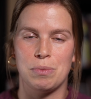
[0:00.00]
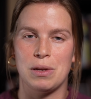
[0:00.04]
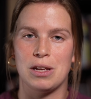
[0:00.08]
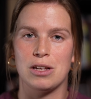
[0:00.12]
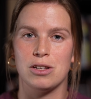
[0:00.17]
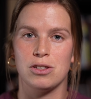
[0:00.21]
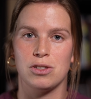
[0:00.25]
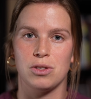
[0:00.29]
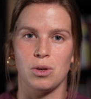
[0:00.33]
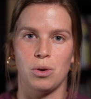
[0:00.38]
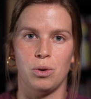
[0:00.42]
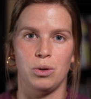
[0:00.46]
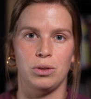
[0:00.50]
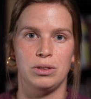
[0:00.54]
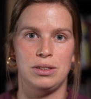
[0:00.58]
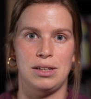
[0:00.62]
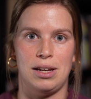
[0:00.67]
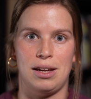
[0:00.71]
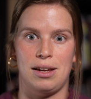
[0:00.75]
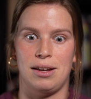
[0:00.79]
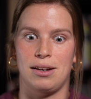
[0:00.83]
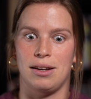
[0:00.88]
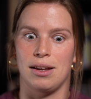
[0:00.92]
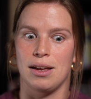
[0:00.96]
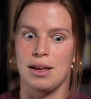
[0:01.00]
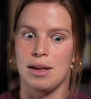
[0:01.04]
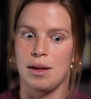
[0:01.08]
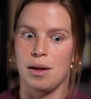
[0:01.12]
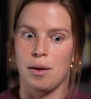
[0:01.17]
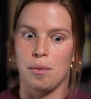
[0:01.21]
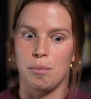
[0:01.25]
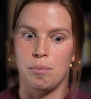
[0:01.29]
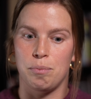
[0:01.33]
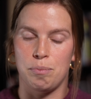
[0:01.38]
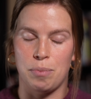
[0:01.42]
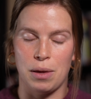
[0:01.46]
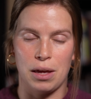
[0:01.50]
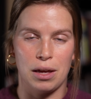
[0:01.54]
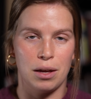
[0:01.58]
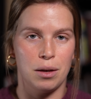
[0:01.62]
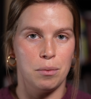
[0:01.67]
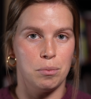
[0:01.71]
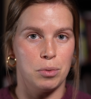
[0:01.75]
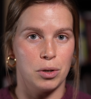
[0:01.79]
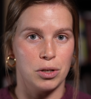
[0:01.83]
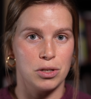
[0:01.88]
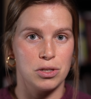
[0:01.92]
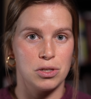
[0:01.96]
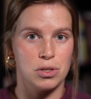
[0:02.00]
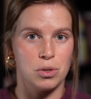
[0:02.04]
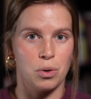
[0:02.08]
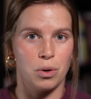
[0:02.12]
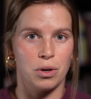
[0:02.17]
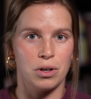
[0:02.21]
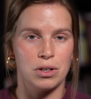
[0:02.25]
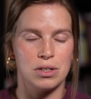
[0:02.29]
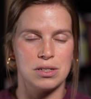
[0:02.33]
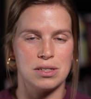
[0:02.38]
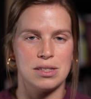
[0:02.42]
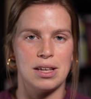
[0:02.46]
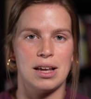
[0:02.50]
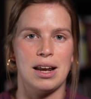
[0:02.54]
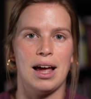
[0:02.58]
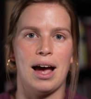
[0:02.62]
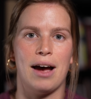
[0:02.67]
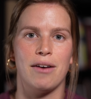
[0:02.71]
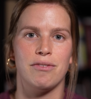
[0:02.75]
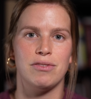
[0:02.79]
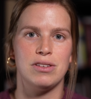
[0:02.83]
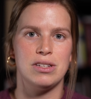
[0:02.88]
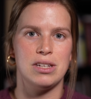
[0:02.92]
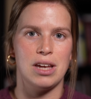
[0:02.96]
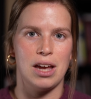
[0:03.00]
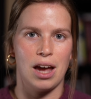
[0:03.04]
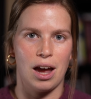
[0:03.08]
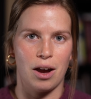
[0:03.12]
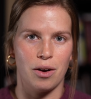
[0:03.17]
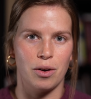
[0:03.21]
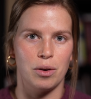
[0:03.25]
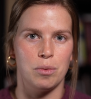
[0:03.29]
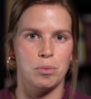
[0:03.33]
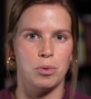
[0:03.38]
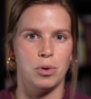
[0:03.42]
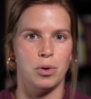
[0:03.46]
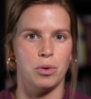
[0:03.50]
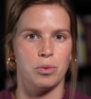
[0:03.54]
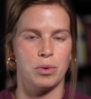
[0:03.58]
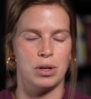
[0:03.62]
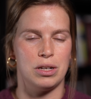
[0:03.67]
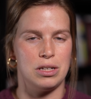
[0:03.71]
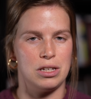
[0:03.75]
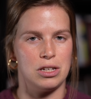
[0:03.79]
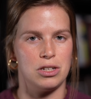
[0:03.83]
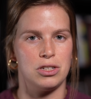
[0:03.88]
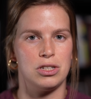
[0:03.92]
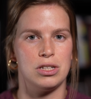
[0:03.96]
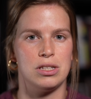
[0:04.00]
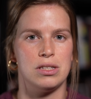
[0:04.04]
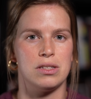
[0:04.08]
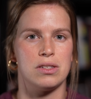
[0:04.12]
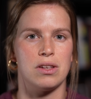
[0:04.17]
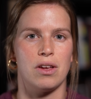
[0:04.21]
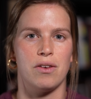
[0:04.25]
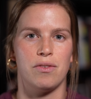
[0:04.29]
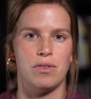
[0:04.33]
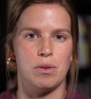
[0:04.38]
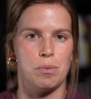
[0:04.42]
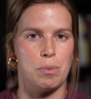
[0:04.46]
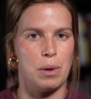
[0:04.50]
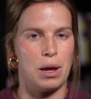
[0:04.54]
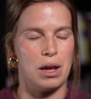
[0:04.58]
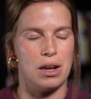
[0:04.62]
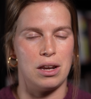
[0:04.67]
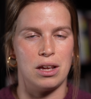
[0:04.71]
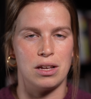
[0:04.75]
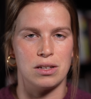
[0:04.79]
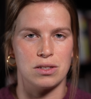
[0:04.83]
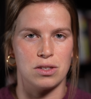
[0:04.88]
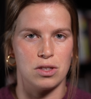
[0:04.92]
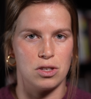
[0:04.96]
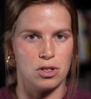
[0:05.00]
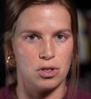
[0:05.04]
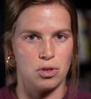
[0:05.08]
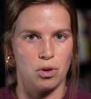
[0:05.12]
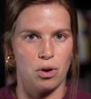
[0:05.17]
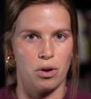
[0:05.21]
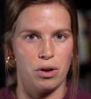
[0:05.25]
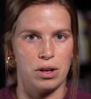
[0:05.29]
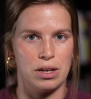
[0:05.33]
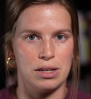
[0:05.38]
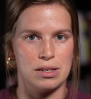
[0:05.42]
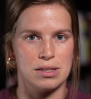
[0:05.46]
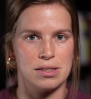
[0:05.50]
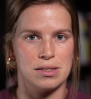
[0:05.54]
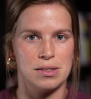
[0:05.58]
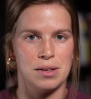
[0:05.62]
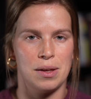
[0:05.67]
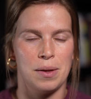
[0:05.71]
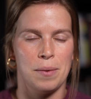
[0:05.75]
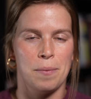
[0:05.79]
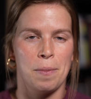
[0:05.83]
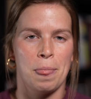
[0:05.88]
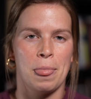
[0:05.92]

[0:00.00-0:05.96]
being sold in big bookstores that have terrible renditions of the paintings and the drawings.